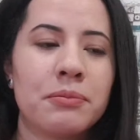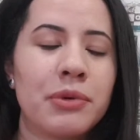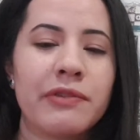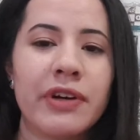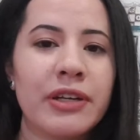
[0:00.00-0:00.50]

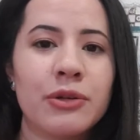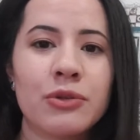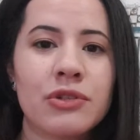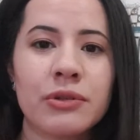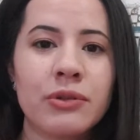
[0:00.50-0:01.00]
provide no
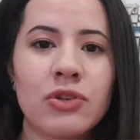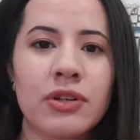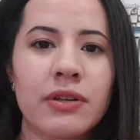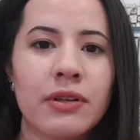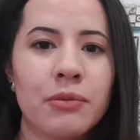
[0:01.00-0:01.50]

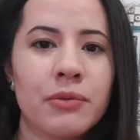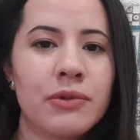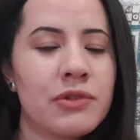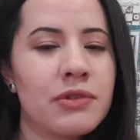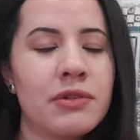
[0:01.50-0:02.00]
solution.
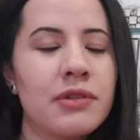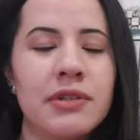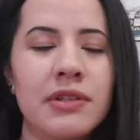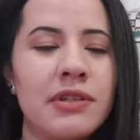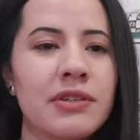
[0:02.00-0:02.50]

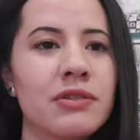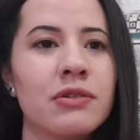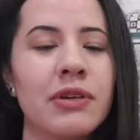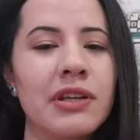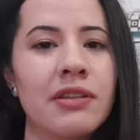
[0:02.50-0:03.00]
It doesn't
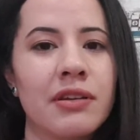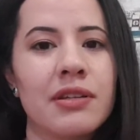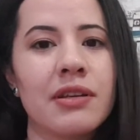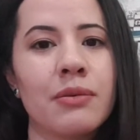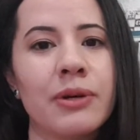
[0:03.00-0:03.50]
do anything to
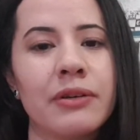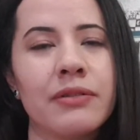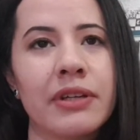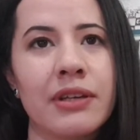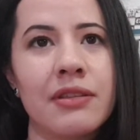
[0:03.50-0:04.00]
think
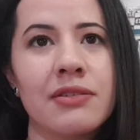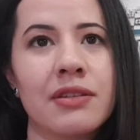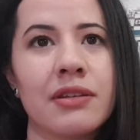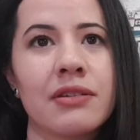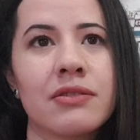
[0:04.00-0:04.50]
about like these
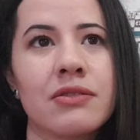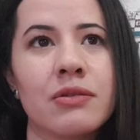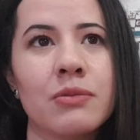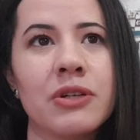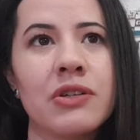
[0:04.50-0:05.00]
things
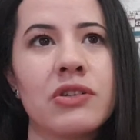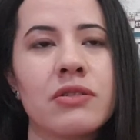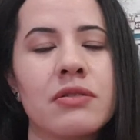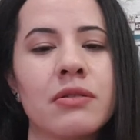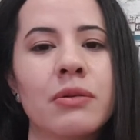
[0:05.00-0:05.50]
so much.
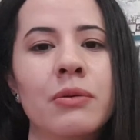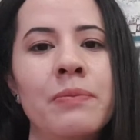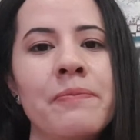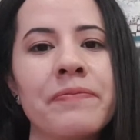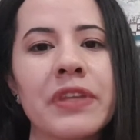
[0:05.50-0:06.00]

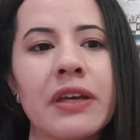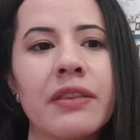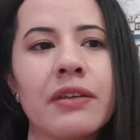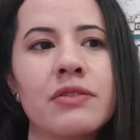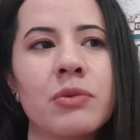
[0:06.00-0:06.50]
So
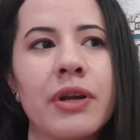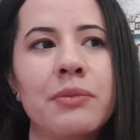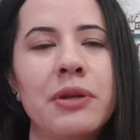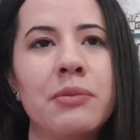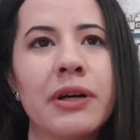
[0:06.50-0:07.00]
that's what I
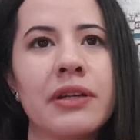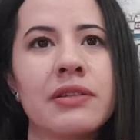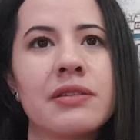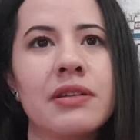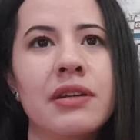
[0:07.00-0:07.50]
mean by
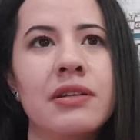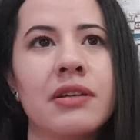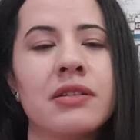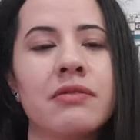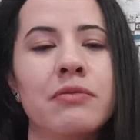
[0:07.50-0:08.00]
it's an
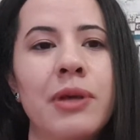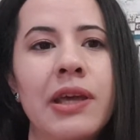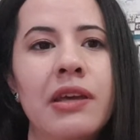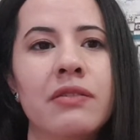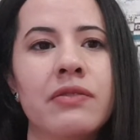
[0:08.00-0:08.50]
addictive
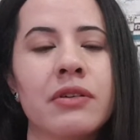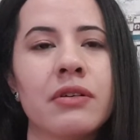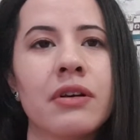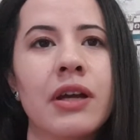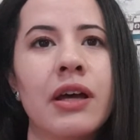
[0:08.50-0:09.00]
behavior.